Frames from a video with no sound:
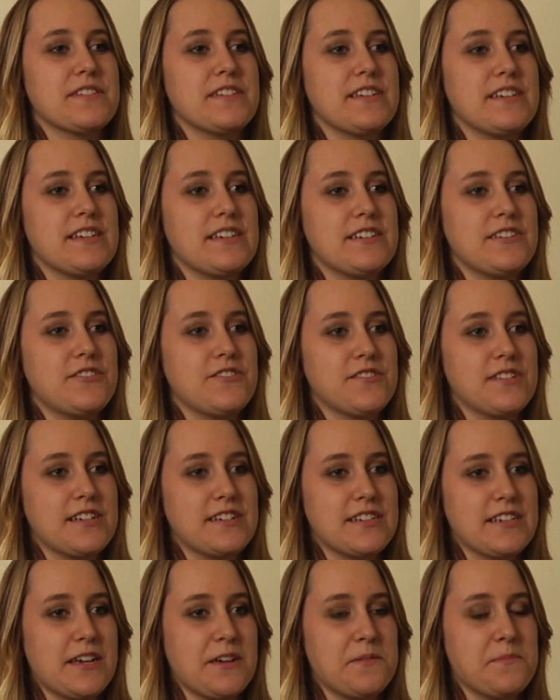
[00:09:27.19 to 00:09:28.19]
and during that
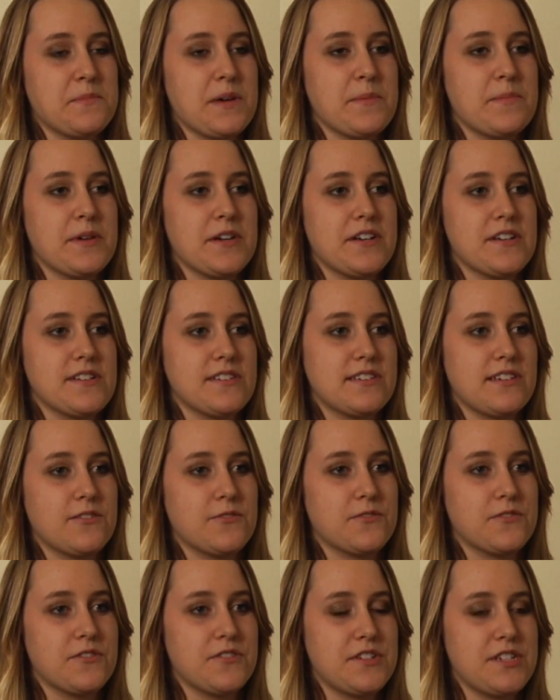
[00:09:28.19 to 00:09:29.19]
time my parents had
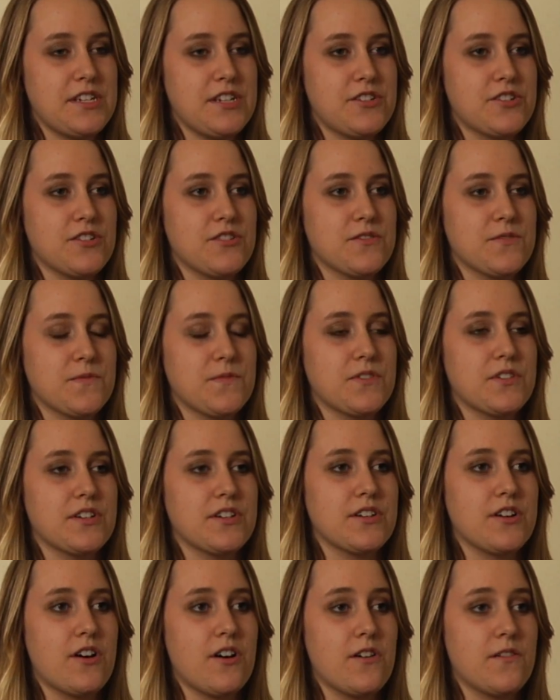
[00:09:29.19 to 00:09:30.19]
ordered t-shirts
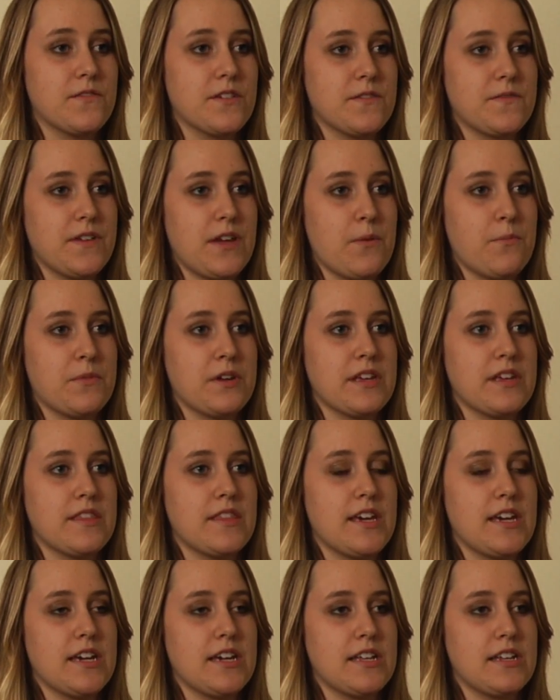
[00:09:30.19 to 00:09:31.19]
for all of our family
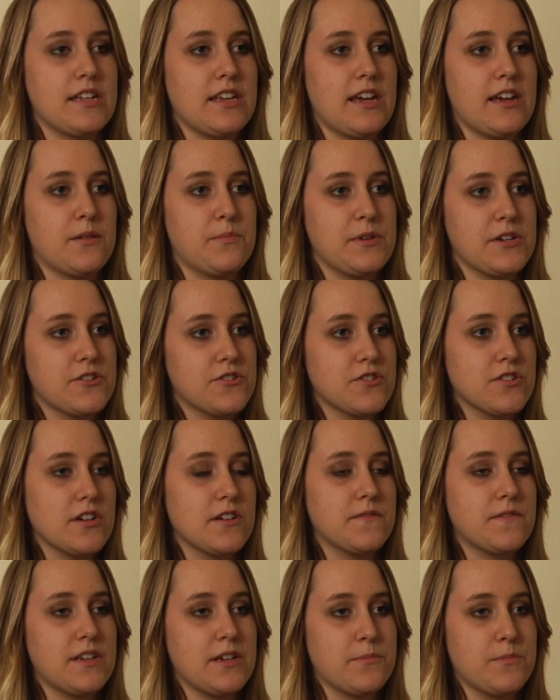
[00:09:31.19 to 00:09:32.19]
that had a picture
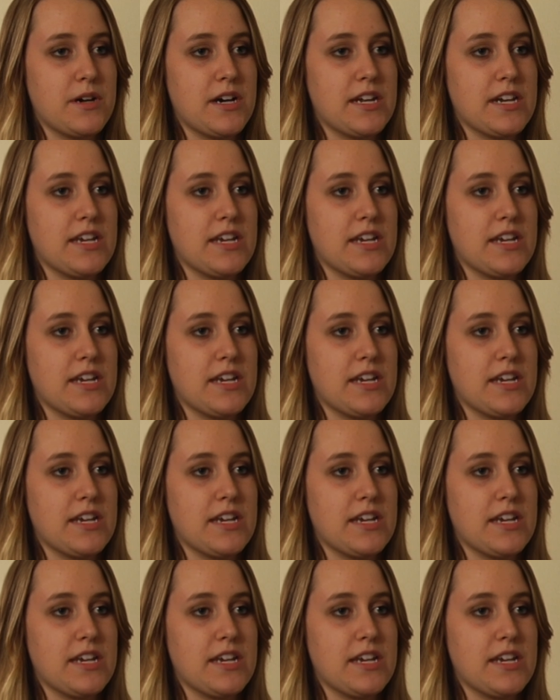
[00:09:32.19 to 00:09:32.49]
of him on